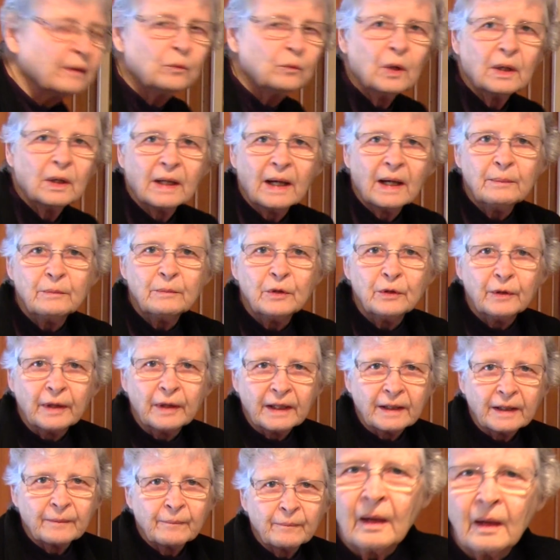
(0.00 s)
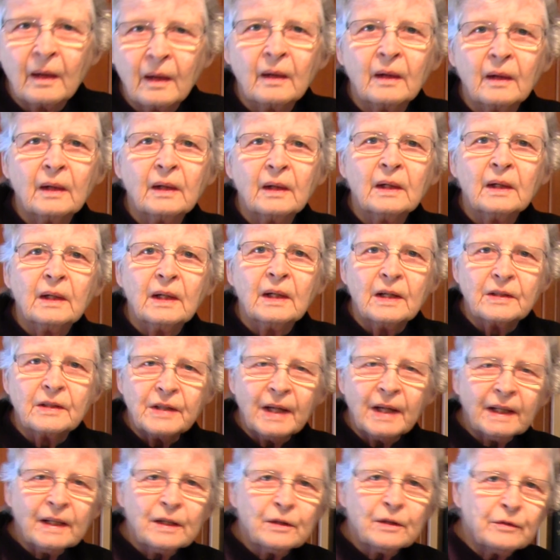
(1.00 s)
what I'm doing. The
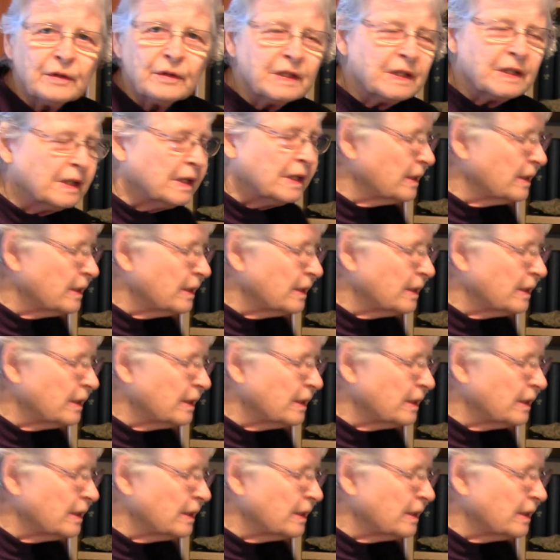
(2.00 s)
second reason